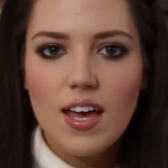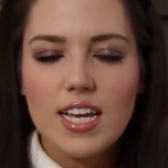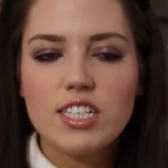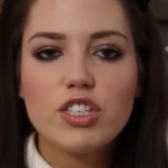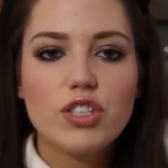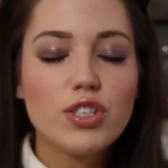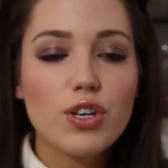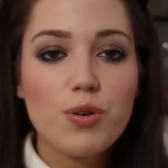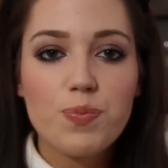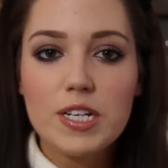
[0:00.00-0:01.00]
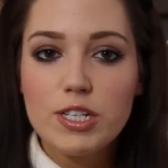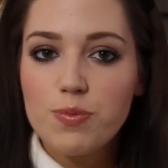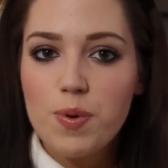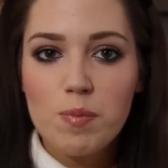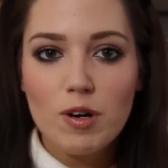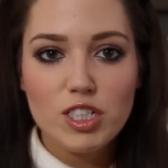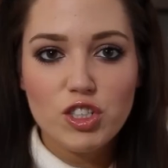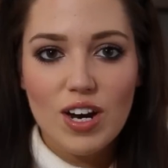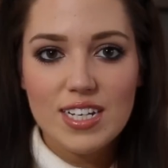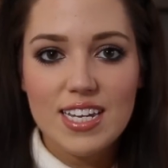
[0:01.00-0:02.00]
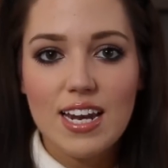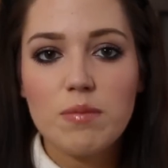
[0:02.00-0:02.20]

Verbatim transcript: It's super duper moisturising.